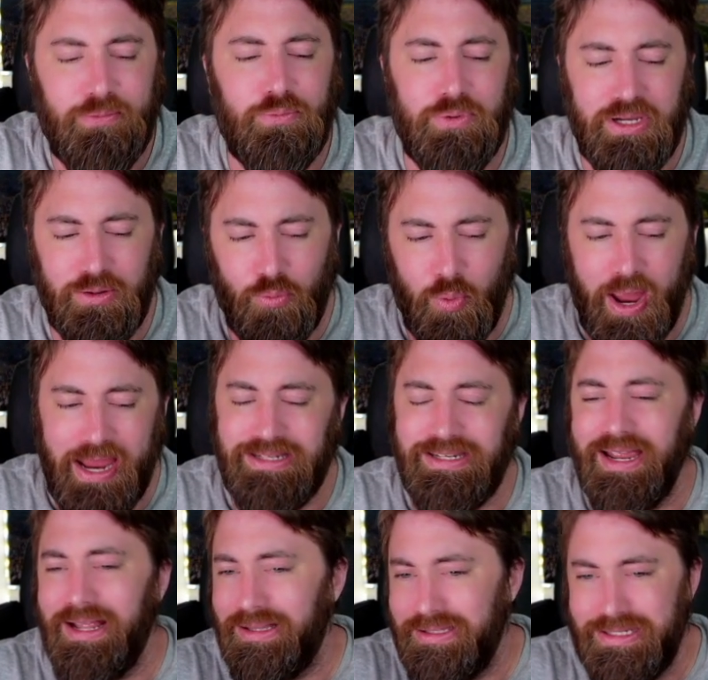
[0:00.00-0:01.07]
We can wait
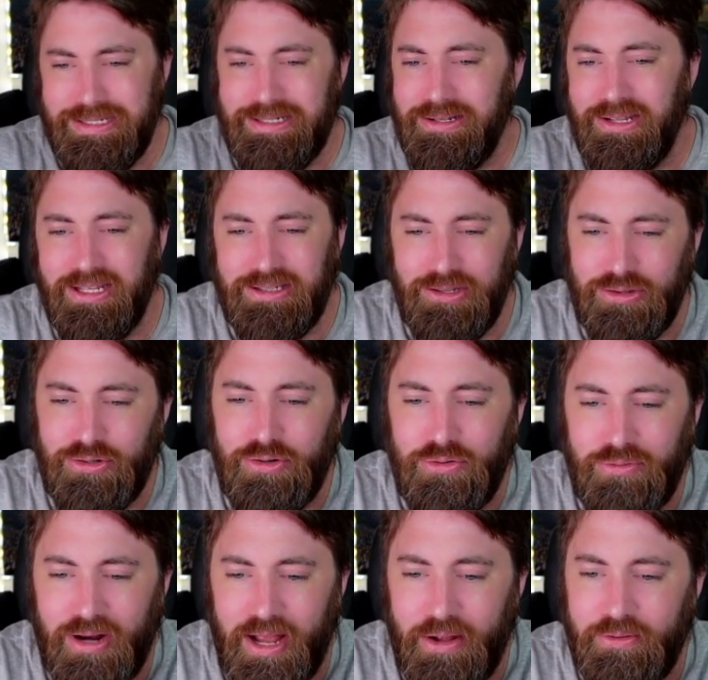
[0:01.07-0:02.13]
at least to like the
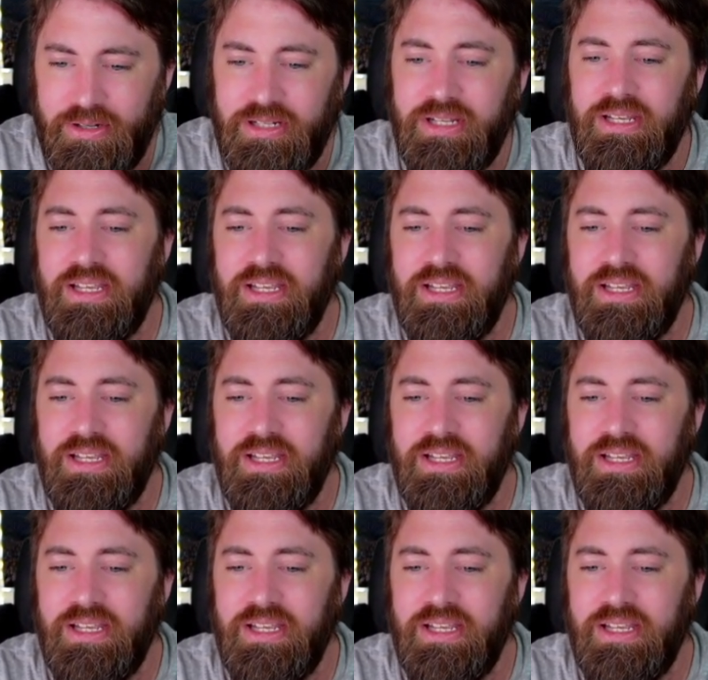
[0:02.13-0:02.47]
third round.